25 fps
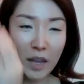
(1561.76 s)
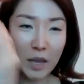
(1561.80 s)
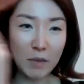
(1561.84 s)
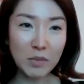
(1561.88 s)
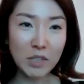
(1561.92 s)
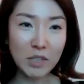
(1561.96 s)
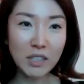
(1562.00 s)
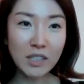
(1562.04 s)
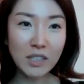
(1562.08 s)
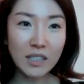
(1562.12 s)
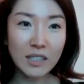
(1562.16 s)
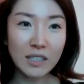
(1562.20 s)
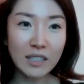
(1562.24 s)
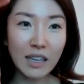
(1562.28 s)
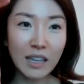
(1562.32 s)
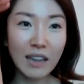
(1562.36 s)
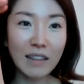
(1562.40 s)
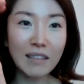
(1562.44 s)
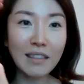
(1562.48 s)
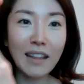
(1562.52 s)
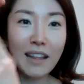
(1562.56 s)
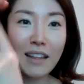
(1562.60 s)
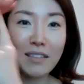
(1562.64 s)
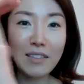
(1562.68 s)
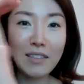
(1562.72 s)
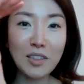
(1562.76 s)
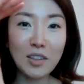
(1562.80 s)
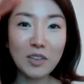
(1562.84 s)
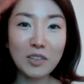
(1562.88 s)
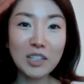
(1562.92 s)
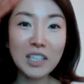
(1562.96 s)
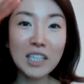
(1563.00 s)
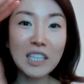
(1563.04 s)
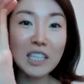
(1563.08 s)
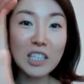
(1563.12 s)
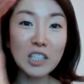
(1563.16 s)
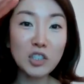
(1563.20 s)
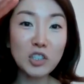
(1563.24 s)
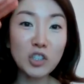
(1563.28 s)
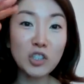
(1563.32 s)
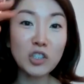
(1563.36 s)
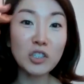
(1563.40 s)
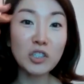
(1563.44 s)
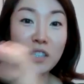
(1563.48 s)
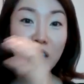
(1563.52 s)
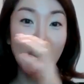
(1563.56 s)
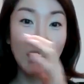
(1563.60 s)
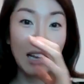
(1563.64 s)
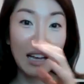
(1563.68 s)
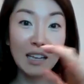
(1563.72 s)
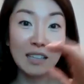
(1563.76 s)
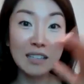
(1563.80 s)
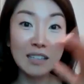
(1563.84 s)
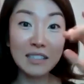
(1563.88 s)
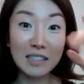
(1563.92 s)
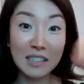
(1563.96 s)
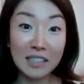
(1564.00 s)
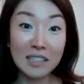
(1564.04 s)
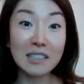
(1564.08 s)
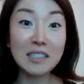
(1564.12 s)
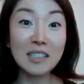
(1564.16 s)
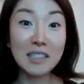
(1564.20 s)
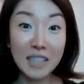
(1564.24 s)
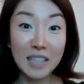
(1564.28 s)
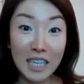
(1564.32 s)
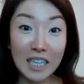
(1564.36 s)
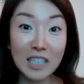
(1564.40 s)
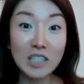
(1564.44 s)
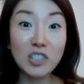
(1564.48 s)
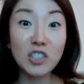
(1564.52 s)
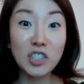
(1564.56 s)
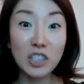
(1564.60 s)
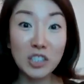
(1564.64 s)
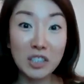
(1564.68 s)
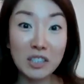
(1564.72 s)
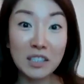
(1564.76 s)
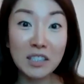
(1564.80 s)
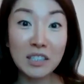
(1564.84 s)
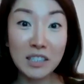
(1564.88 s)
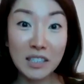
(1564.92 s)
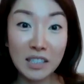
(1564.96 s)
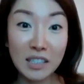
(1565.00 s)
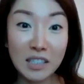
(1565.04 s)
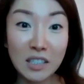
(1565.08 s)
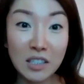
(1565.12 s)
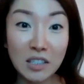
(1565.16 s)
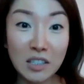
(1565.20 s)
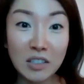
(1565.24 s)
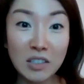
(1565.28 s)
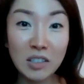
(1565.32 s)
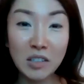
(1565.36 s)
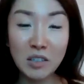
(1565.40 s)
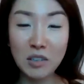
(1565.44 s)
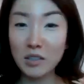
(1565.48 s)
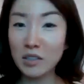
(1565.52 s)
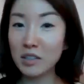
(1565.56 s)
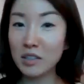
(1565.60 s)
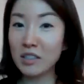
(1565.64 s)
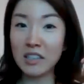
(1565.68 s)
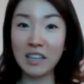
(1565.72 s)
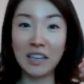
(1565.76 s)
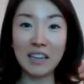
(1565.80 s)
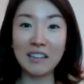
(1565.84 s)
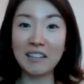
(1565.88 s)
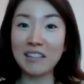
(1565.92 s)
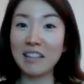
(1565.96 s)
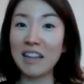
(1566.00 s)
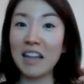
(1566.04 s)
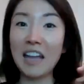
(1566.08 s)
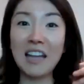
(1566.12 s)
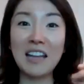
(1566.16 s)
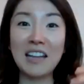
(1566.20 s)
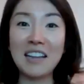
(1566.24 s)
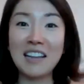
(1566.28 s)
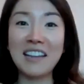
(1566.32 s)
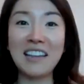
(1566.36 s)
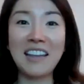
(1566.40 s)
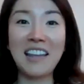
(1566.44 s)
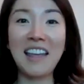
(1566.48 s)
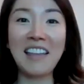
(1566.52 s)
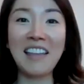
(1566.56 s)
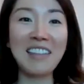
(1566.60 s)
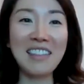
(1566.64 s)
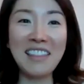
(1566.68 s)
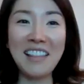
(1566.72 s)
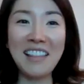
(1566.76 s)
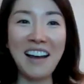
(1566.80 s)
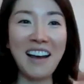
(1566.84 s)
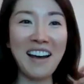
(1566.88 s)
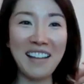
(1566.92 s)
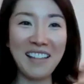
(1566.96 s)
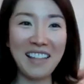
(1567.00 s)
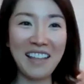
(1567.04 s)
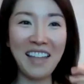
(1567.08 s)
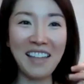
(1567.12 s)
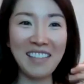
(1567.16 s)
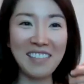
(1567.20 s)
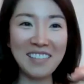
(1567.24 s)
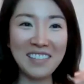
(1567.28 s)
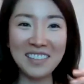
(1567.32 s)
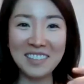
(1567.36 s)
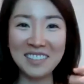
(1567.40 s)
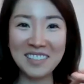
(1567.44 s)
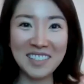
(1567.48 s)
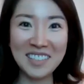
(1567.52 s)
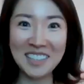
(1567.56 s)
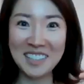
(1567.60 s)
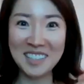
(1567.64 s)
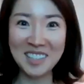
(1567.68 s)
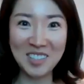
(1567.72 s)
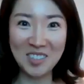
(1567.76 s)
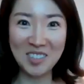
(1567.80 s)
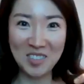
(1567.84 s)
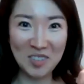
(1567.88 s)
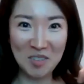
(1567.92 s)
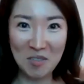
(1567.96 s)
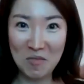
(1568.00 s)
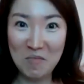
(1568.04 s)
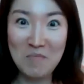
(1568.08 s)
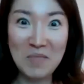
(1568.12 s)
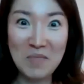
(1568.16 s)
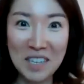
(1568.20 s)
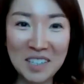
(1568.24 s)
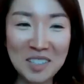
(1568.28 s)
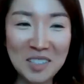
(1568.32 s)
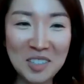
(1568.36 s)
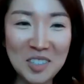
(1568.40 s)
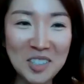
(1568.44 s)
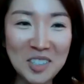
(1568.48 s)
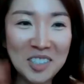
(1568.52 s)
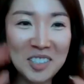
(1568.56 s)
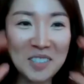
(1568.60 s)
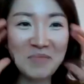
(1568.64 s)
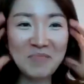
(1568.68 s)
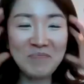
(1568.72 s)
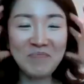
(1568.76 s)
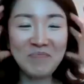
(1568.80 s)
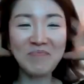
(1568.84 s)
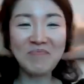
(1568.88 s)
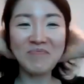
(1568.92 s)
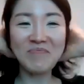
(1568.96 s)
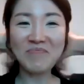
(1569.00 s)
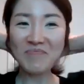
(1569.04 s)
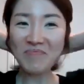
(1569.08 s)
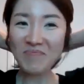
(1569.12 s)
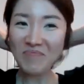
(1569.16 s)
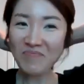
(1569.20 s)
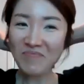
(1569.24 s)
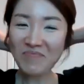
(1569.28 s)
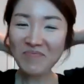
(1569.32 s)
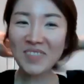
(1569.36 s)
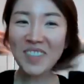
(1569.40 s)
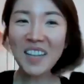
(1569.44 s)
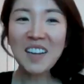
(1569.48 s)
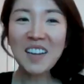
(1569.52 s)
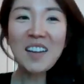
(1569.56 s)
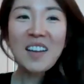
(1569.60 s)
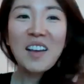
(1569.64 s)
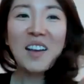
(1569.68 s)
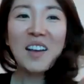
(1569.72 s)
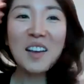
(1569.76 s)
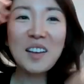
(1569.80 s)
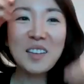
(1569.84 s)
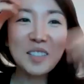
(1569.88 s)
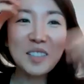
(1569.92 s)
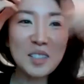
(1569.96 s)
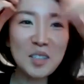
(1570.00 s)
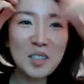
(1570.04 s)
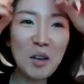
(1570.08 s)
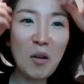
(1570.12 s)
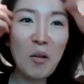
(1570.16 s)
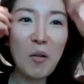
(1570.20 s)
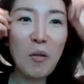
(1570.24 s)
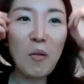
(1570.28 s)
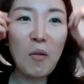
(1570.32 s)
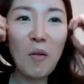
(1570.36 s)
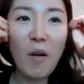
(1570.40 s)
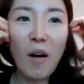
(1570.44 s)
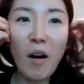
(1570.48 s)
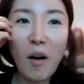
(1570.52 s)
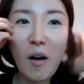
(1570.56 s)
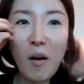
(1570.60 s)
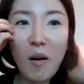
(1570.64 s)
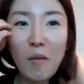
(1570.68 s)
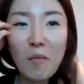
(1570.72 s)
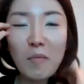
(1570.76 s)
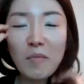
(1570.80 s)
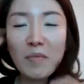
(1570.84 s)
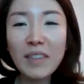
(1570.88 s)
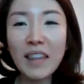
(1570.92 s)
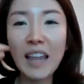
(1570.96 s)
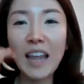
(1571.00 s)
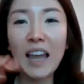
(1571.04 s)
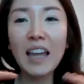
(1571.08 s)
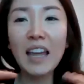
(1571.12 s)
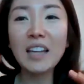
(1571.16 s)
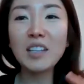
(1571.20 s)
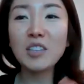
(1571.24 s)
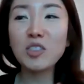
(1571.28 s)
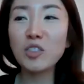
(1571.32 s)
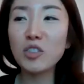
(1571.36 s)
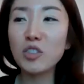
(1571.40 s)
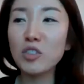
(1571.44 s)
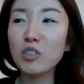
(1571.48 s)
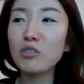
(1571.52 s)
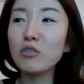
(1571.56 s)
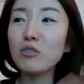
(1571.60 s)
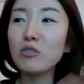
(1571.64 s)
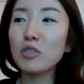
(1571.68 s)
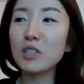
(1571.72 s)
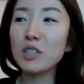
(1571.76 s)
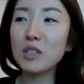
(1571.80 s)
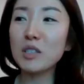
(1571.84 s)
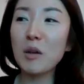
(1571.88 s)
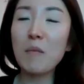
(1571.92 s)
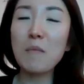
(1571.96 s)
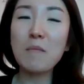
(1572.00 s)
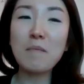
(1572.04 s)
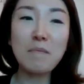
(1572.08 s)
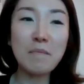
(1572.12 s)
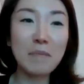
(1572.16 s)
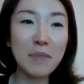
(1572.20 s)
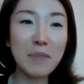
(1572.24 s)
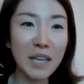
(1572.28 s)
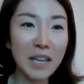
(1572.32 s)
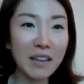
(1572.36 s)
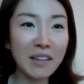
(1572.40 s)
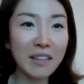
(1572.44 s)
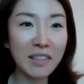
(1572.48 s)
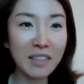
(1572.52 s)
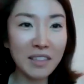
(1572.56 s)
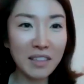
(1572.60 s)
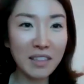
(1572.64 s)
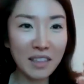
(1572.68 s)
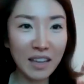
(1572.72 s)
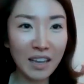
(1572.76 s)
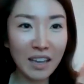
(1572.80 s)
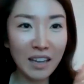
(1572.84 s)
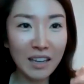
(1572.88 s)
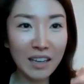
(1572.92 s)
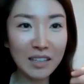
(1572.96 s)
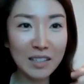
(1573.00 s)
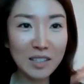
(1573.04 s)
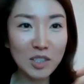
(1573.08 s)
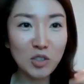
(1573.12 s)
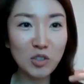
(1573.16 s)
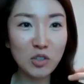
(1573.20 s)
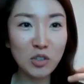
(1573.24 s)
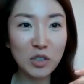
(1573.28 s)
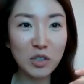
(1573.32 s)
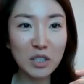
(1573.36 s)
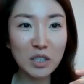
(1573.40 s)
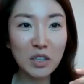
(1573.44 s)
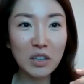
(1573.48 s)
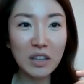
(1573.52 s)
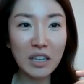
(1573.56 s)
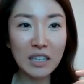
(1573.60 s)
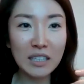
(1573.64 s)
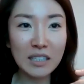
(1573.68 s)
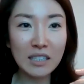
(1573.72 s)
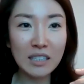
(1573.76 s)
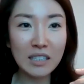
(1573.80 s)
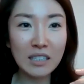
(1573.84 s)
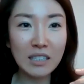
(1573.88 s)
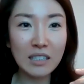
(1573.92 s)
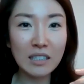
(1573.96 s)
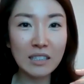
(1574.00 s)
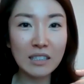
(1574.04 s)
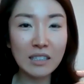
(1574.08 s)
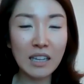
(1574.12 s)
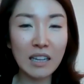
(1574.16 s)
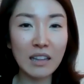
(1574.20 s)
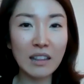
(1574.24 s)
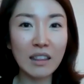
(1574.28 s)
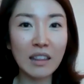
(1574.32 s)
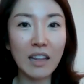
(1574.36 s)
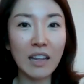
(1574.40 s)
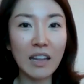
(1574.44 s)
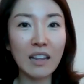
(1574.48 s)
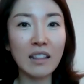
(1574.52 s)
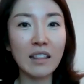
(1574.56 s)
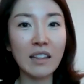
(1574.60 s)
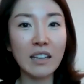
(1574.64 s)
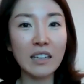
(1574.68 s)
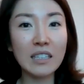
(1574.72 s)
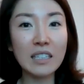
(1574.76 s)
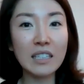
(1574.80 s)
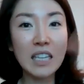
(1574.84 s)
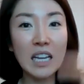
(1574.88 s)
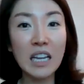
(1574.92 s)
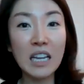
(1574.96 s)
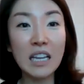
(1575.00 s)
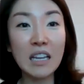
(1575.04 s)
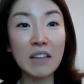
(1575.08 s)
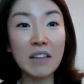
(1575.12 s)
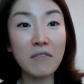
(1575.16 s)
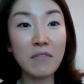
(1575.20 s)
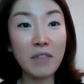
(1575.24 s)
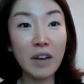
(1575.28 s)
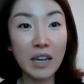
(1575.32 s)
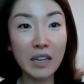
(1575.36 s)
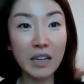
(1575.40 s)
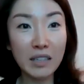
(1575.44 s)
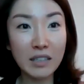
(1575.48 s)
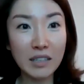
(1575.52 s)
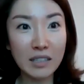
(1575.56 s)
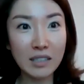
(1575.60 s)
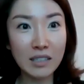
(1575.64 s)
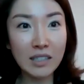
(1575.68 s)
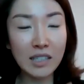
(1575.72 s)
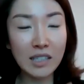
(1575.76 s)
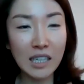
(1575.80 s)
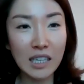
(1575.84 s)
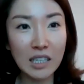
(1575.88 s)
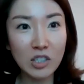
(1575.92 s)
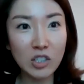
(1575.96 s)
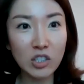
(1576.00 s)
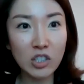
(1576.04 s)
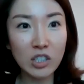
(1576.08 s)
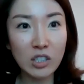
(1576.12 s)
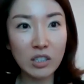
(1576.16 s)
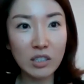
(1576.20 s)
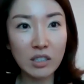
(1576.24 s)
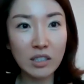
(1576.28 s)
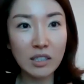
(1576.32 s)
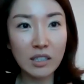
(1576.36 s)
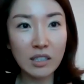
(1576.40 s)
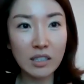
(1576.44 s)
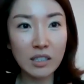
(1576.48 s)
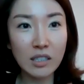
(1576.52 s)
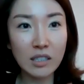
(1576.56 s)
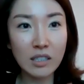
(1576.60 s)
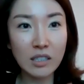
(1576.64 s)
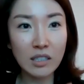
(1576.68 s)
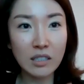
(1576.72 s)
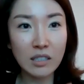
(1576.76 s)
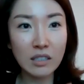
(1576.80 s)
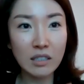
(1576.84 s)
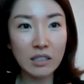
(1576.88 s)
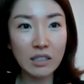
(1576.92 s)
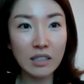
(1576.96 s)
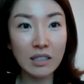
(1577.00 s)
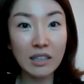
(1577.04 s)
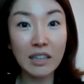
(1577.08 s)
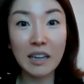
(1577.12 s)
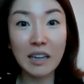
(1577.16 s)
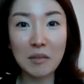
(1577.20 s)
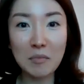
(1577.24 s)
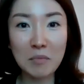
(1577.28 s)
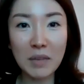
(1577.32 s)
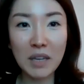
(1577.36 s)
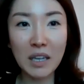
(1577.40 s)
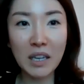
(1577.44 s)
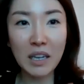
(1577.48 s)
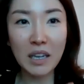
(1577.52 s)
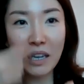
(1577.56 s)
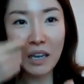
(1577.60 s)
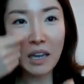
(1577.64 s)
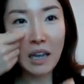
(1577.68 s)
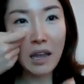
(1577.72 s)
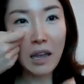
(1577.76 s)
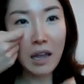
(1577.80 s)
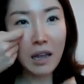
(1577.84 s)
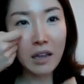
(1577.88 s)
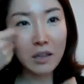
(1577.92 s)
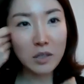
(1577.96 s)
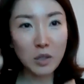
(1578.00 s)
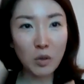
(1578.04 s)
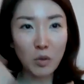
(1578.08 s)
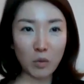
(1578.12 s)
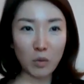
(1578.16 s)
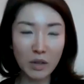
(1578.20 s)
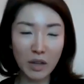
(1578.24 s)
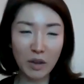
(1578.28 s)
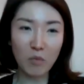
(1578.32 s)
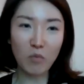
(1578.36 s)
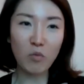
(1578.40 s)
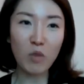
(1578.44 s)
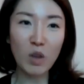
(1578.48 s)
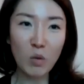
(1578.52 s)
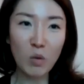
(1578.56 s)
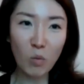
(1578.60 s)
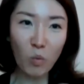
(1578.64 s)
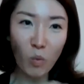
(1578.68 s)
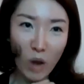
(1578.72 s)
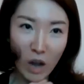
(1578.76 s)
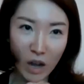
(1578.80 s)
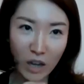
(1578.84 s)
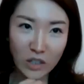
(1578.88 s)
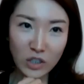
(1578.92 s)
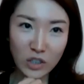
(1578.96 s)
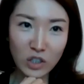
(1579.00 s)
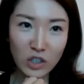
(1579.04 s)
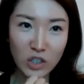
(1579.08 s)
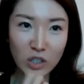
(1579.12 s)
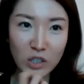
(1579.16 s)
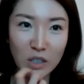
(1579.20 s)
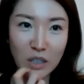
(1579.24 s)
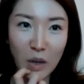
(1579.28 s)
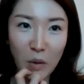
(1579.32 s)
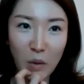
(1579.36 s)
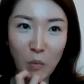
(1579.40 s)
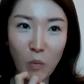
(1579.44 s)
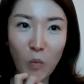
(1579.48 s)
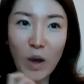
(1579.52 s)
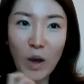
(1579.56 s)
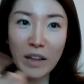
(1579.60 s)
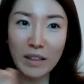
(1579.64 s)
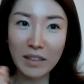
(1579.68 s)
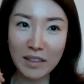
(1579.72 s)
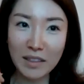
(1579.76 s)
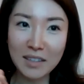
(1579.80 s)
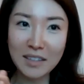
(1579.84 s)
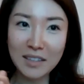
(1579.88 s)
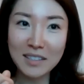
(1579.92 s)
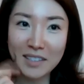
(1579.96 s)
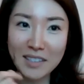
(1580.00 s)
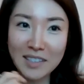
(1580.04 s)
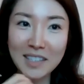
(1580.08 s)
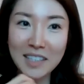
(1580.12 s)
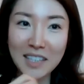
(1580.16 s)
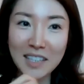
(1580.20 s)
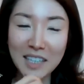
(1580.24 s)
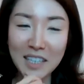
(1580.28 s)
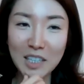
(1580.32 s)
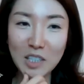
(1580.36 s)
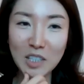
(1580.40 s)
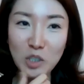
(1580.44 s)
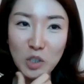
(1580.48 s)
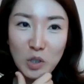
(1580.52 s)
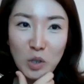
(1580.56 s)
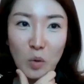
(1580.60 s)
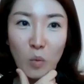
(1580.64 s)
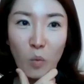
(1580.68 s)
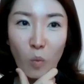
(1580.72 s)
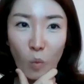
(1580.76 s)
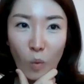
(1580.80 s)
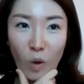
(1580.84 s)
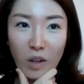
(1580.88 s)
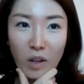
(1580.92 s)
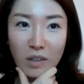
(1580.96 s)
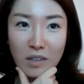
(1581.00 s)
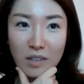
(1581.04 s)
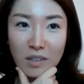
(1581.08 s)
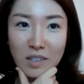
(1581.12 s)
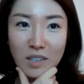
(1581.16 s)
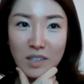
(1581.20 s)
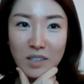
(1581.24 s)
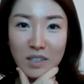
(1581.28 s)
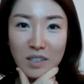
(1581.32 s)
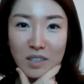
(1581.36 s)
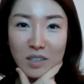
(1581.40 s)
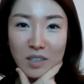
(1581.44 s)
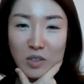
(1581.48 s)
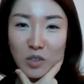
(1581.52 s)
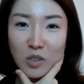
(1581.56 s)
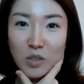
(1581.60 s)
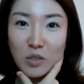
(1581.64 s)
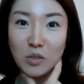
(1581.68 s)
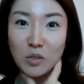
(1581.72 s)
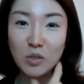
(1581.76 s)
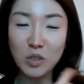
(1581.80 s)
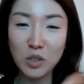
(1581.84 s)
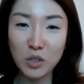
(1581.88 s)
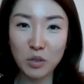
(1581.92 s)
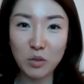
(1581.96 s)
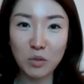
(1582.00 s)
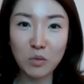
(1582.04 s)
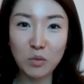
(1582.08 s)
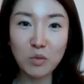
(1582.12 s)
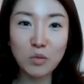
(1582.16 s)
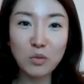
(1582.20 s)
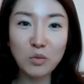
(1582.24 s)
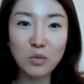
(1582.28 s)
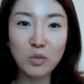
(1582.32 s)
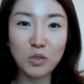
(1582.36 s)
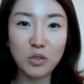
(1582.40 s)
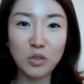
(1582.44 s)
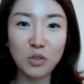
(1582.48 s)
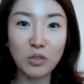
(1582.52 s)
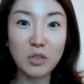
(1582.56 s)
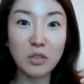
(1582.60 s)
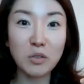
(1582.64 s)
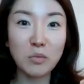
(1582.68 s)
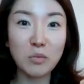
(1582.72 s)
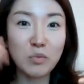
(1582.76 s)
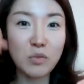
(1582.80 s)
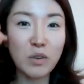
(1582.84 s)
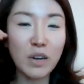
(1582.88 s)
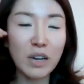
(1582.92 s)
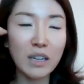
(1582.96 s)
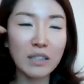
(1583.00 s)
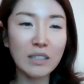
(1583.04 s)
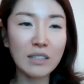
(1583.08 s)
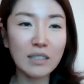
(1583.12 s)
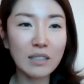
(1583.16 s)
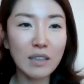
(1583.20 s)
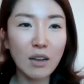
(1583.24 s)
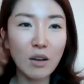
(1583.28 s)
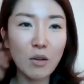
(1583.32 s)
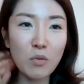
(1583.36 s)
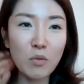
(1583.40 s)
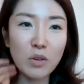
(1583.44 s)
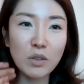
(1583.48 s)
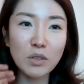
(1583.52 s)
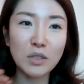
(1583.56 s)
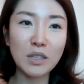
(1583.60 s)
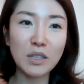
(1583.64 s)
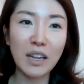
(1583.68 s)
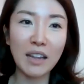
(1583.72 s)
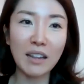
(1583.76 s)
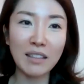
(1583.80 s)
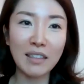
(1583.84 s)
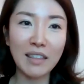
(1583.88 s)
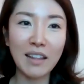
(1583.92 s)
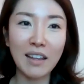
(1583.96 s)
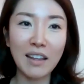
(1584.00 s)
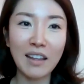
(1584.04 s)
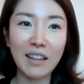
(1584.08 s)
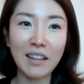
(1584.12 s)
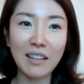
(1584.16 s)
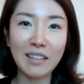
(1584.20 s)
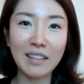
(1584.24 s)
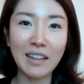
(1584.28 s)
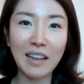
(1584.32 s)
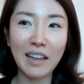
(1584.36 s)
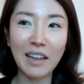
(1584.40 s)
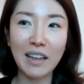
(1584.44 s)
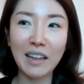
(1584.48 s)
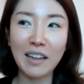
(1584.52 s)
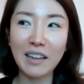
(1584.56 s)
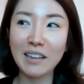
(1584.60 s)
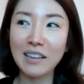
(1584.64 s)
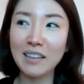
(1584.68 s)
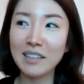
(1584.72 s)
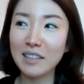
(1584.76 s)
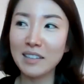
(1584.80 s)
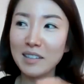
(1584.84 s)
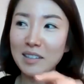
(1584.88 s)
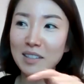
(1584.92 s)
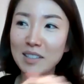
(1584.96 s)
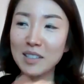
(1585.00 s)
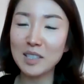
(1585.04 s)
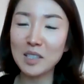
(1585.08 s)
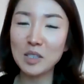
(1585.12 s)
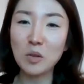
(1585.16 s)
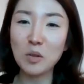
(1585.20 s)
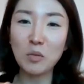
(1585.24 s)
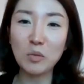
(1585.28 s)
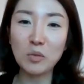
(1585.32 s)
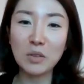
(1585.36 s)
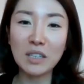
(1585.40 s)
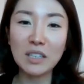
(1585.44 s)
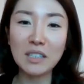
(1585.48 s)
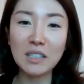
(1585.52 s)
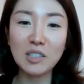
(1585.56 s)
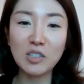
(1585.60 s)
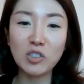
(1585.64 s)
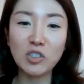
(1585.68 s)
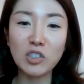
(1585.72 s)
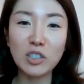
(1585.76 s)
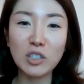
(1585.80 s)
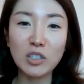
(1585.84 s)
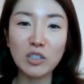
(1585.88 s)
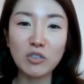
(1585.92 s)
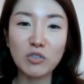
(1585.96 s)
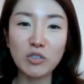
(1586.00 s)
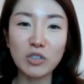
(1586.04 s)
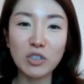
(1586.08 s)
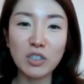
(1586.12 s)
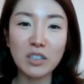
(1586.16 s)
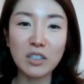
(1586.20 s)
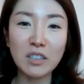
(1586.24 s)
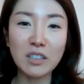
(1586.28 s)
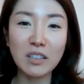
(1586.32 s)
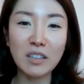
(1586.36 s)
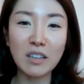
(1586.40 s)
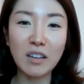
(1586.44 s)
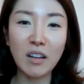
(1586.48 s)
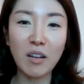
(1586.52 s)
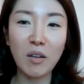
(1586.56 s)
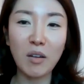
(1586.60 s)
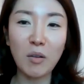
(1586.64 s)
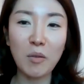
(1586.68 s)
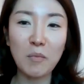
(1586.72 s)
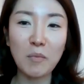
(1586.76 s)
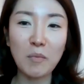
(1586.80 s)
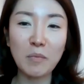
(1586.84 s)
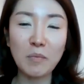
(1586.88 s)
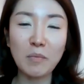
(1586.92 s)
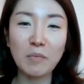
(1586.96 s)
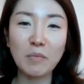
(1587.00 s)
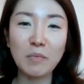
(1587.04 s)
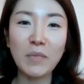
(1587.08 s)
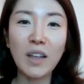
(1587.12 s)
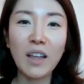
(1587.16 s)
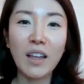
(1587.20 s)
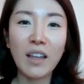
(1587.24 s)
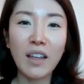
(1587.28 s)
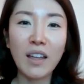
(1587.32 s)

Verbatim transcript: famous and then the teachers has this teaching assistants because like they cannot handle this you know beginners so um, they do some big things during the lessons and then like they invite this teaching assistant like me so like we watch like what this teacher wants to do during the practice hours and then like so these children um